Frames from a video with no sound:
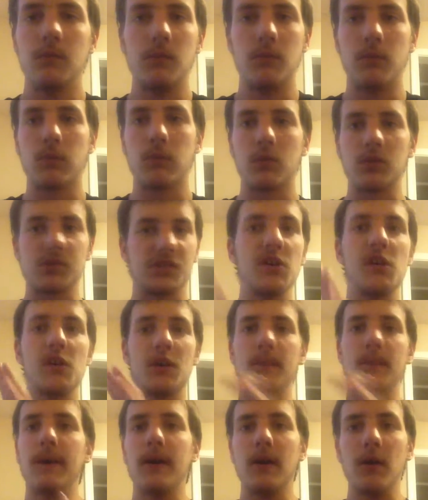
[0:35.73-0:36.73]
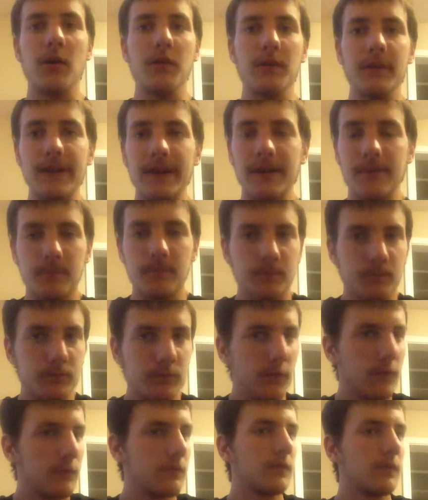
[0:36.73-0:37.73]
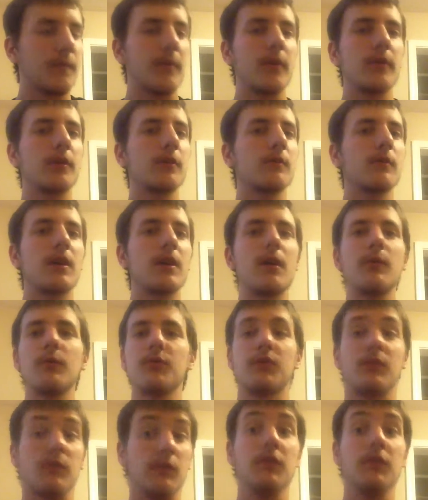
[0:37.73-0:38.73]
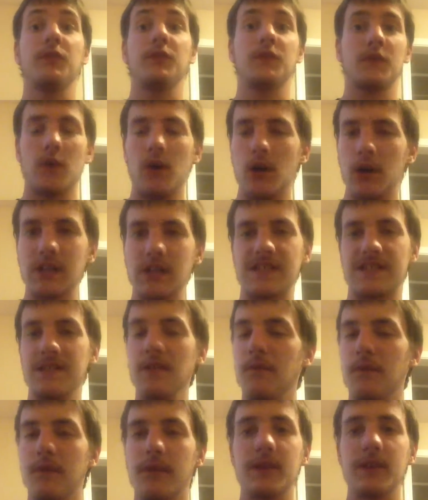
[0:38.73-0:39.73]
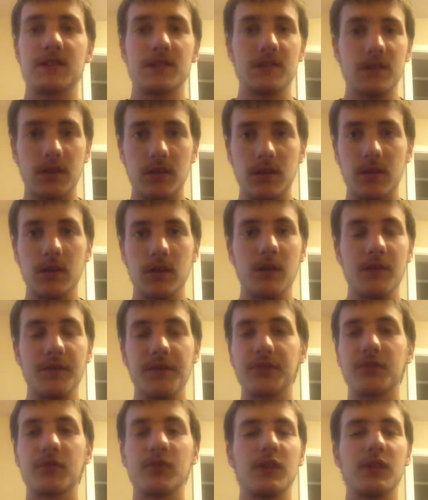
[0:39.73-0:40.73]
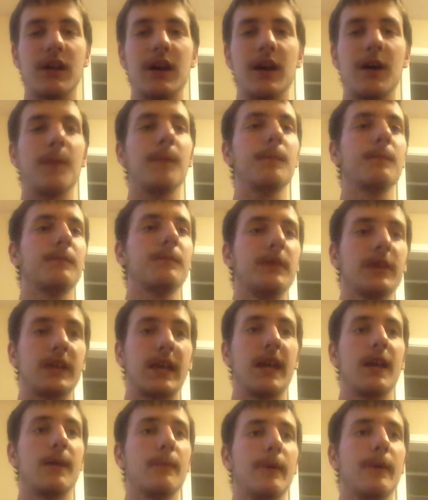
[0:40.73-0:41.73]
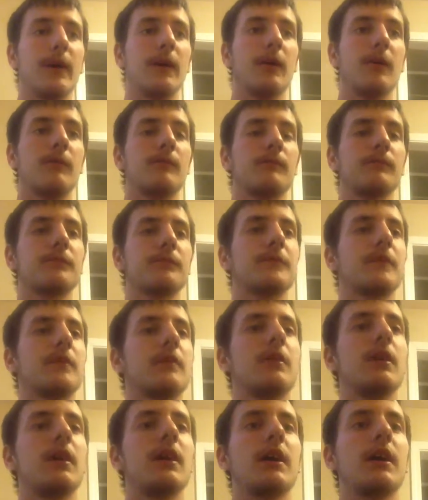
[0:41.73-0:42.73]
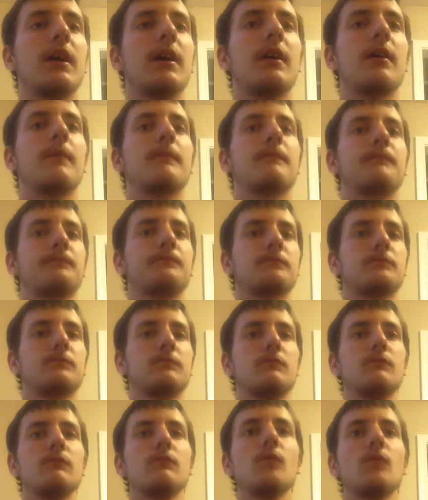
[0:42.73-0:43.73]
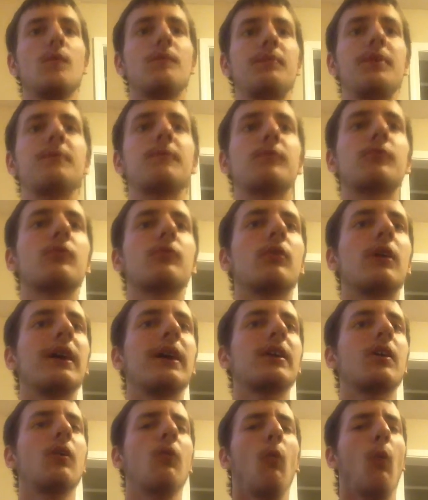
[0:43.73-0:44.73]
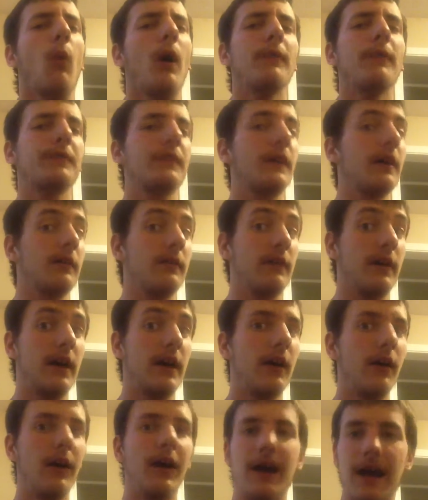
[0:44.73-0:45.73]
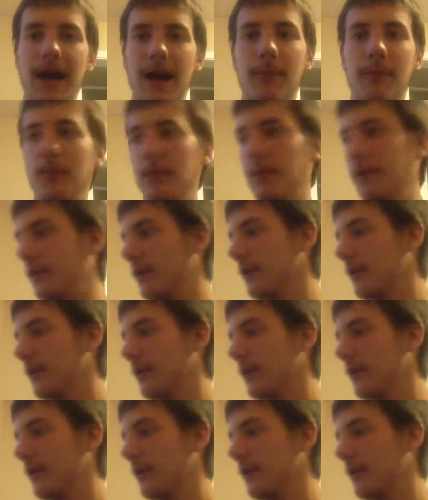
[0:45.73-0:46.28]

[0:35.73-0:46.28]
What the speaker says: We'll talk about all that. The Burning Red was released on August 10th, 1999. This was an album that came out, and people were like, what the hell happened?